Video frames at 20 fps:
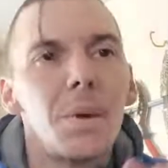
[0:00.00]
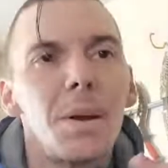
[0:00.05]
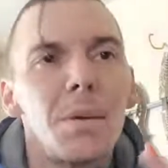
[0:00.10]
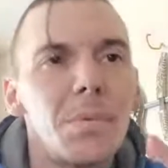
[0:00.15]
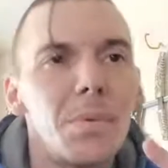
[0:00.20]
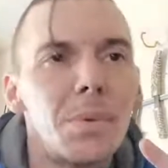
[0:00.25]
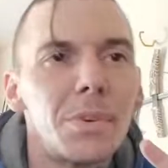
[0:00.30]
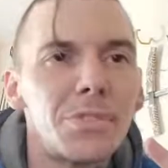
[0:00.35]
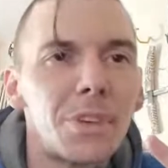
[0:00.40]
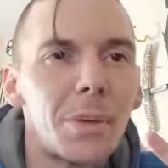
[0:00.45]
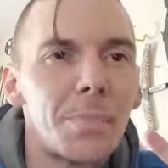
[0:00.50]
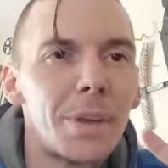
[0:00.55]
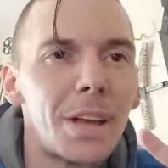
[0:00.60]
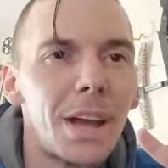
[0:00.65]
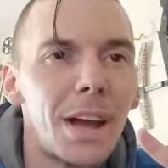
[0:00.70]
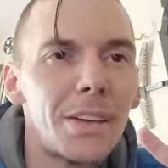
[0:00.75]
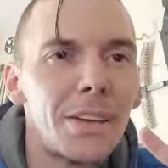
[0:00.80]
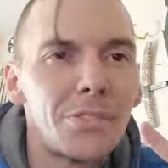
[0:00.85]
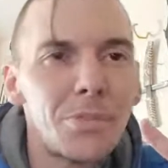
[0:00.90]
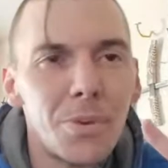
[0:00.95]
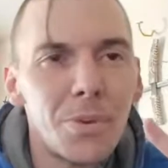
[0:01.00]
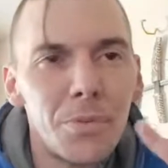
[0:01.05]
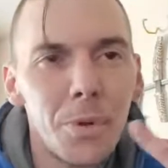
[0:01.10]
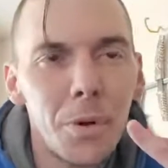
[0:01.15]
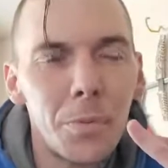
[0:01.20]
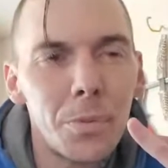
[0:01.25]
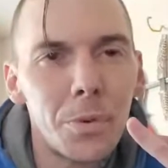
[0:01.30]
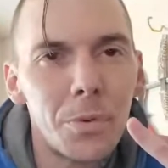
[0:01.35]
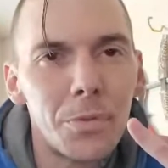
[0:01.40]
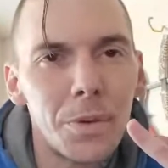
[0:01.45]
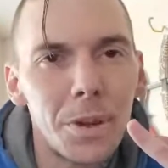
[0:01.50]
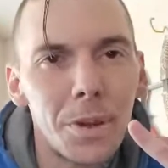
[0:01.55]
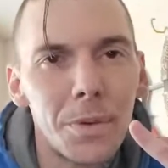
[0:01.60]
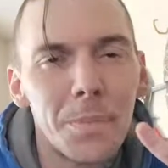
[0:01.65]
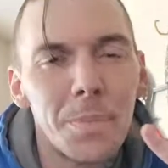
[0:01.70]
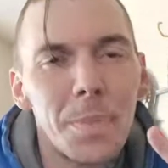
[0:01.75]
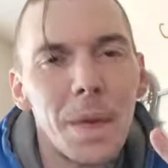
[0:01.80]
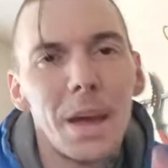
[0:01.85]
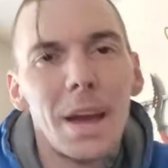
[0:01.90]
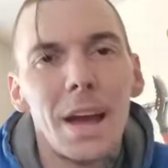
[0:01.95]
What's up, you guys? UFO Proof here.
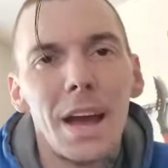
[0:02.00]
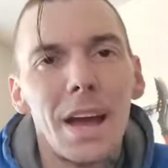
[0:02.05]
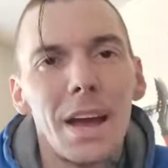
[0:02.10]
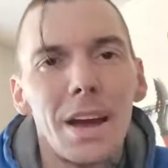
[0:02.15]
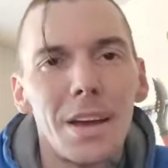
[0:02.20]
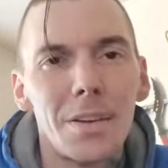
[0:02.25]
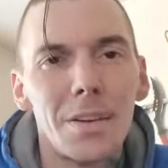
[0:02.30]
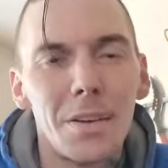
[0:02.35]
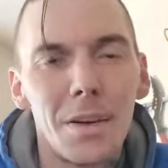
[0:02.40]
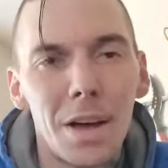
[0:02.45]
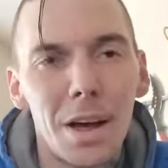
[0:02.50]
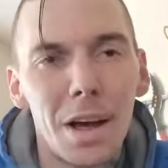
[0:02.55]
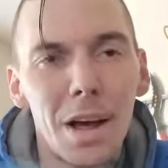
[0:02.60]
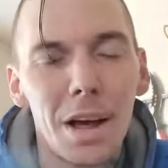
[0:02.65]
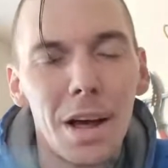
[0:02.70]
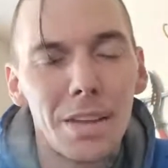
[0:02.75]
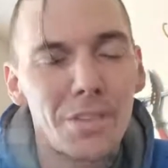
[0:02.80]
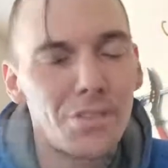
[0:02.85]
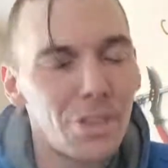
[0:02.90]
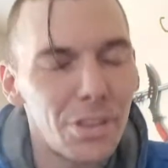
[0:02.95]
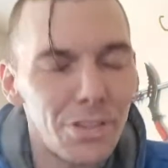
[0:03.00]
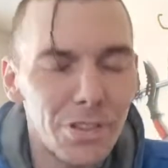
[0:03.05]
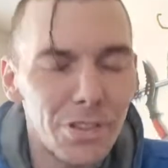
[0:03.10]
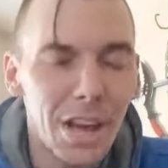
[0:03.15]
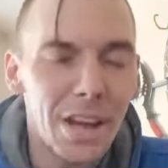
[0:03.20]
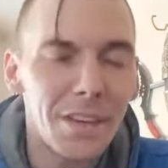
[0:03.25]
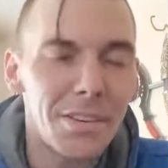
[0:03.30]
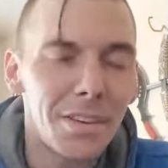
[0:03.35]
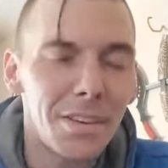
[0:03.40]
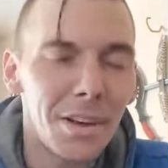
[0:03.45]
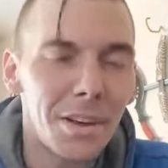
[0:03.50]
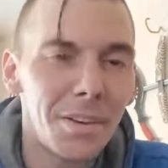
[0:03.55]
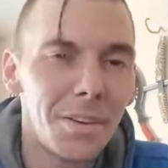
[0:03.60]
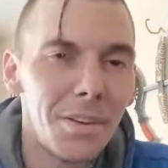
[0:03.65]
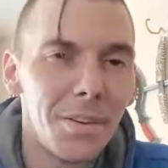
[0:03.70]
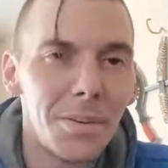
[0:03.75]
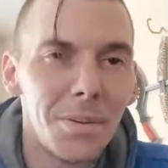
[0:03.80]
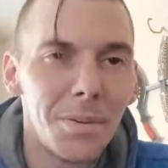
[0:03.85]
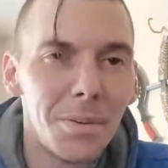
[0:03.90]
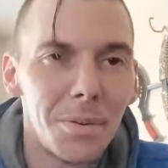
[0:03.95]
And I just got done
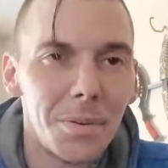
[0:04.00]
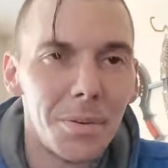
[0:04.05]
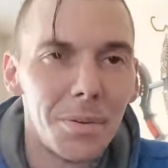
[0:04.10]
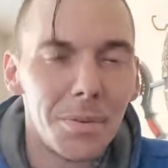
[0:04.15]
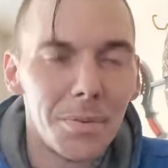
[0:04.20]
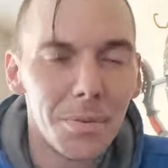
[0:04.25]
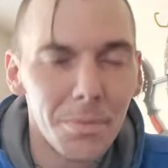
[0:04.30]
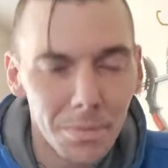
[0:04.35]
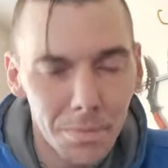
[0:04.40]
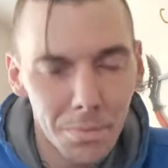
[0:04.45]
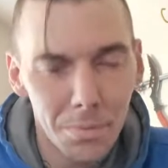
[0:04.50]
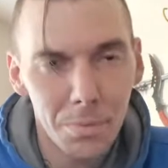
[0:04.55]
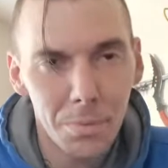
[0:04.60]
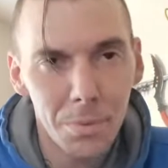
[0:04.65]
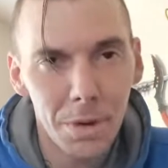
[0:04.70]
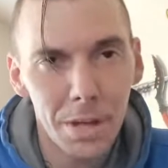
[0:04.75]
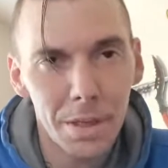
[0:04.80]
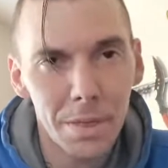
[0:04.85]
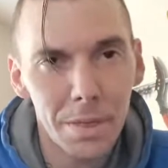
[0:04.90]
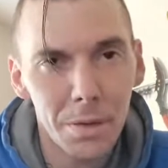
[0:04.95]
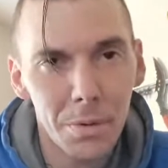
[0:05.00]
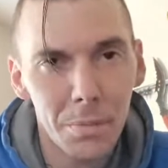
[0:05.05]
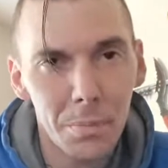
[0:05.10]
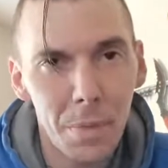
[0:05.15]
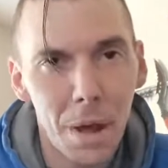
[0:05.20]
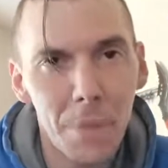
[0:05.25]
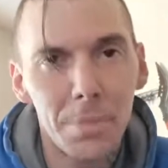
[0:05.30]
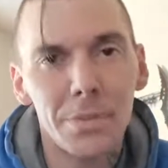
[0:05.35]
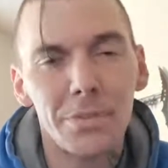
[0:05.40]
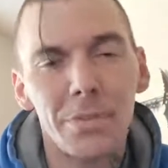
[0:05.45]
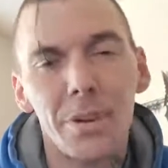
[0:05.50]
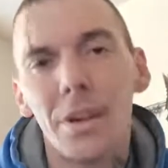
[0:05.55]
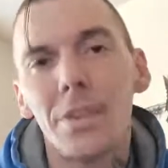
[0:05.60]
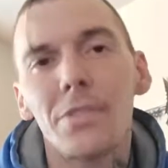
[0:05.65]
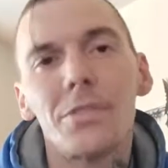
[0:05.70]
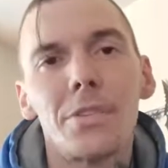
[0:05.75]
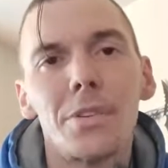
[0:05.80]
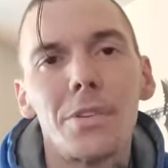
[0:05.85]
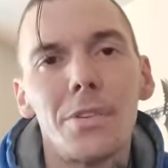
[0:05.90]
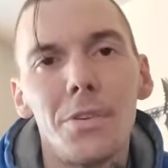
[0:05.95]
with Bob
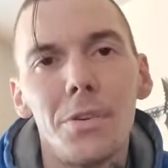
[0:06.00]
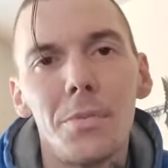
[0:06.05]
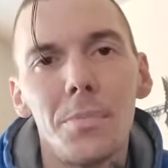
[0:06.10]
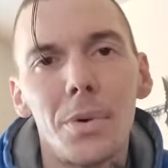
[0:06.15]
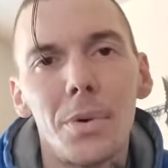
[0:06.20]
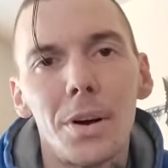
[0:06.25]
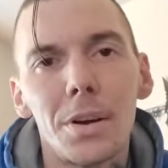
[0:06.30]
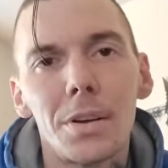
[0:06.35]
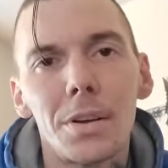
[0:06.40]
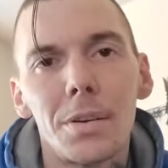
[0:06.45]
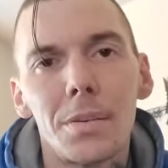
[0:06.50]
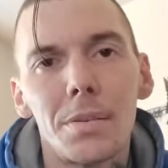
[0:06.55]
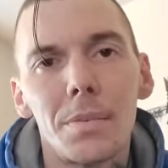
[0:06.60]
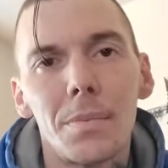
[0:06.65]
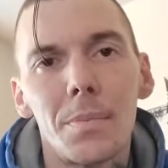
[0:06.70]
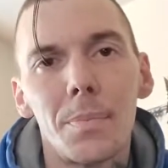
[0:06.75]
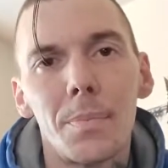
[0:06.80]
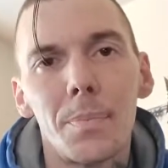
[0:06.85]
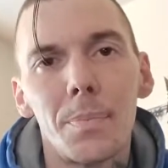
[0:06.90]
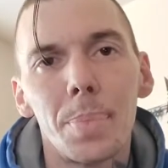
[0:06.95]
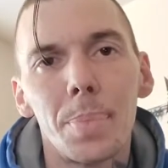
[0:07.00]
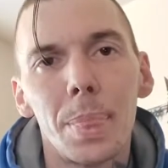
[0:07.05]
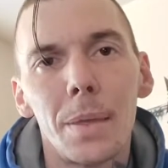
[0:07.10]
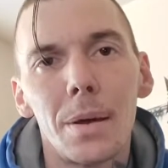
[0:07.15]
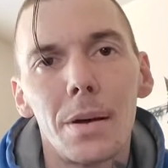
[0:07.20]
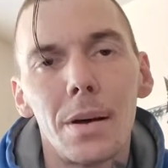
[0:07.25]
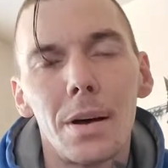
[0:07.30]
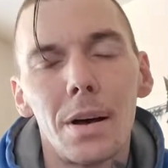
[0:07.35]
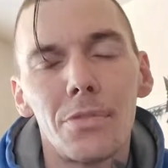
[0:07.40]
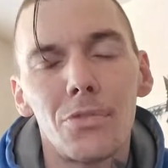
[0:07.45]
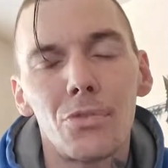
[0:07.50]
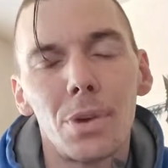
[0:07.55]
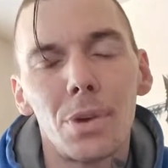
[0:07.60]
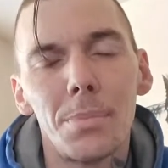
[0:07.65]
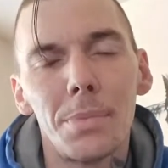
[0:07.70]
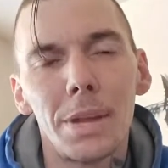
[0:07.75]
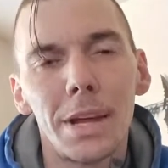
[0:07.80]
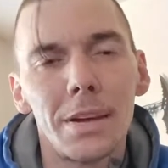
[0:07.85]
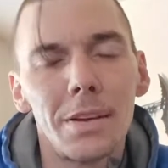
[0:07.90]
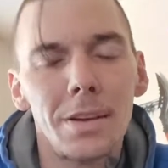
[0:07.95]
Lazar's new book,
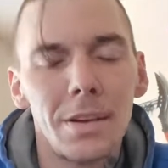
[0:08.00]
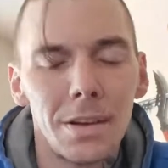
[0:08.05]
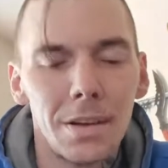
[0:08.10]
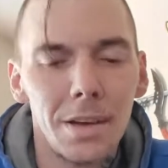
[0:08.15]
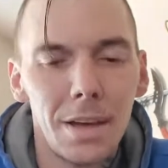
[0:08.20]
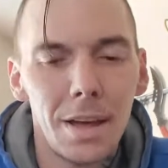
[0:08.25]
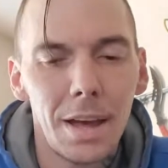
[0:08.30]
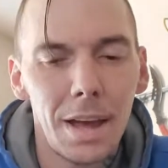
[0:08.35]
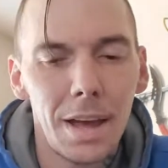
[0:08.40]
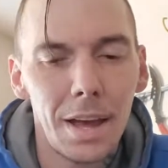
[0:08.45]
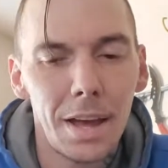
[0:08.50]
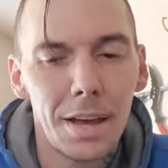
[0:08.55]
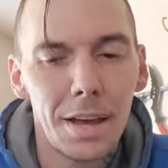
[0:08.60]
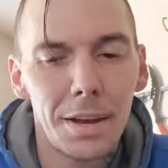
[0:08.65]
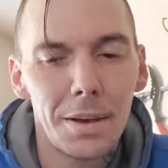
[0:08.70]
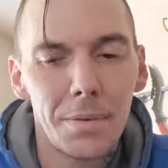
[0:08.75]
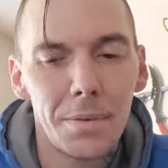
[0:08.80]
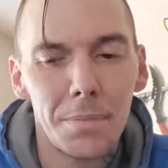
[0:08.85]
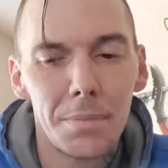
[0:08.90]
Dreamland, and